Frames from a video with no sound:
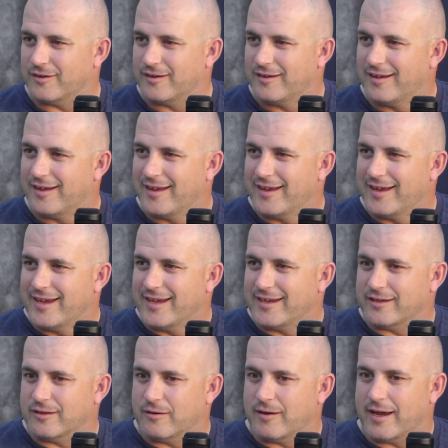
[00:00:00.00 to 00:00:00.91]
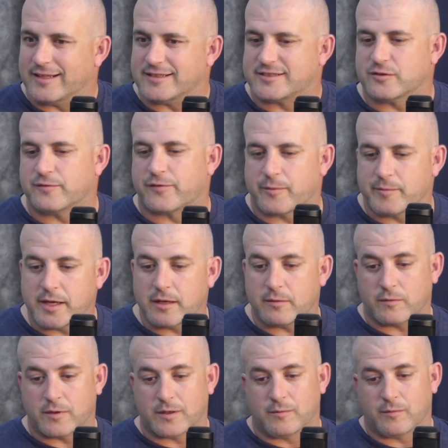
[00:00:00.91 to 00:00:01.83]
Yes you know and so for me
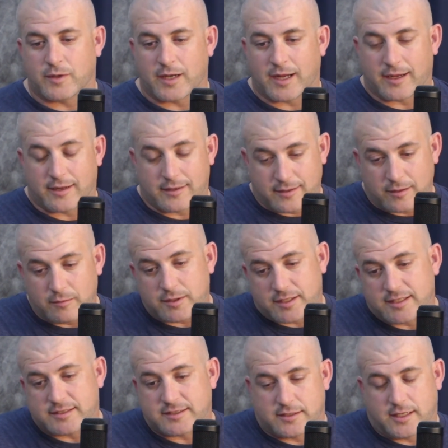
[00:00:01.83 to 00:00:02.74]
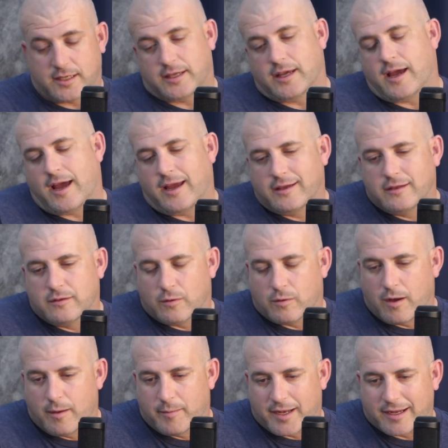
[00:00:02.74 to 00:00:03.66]
when when i deal with this and i get you
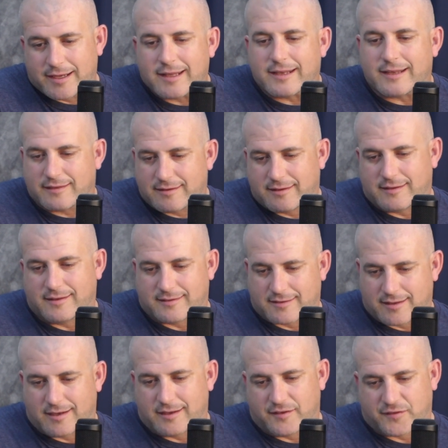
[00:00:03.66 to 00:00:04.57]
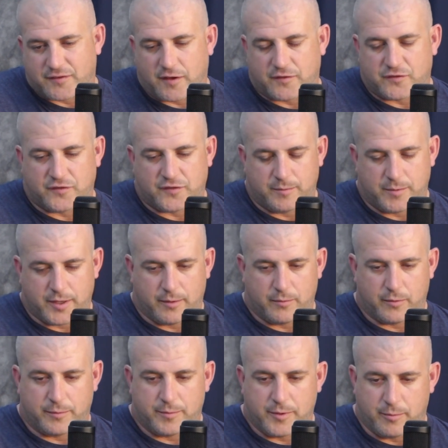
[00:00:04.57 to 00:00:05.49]
know i mean i get into these kind of discussions a
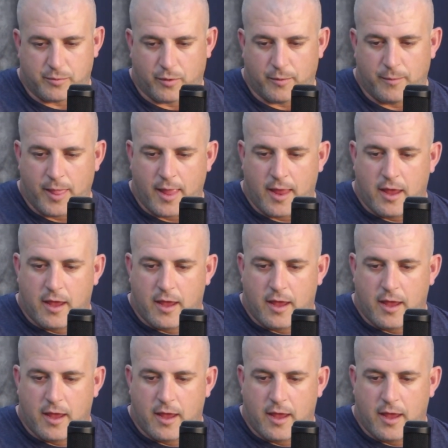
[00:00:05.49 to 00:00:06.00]
bit with people